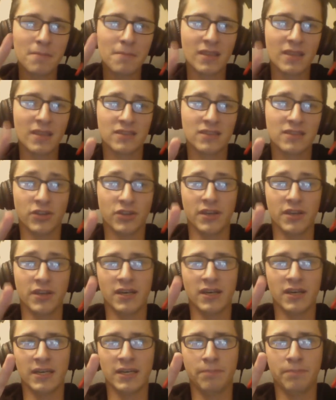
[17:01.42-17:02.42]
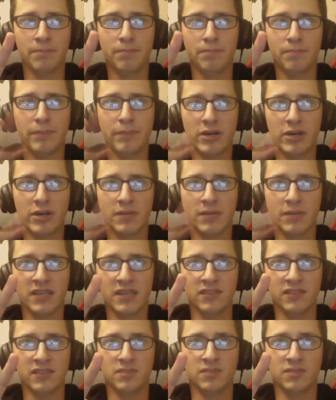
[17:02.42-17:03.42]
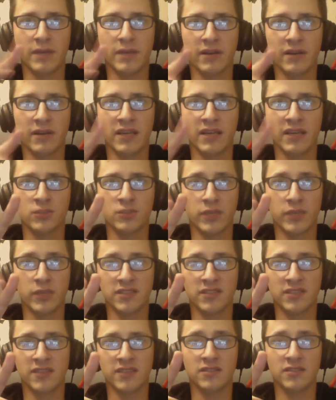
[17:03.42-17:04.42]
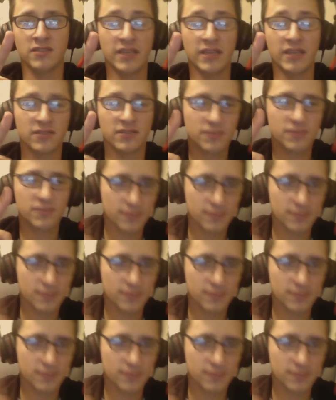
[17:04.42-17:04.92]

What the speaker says: Sorry, better bodies, better heads, Red's heads, yes.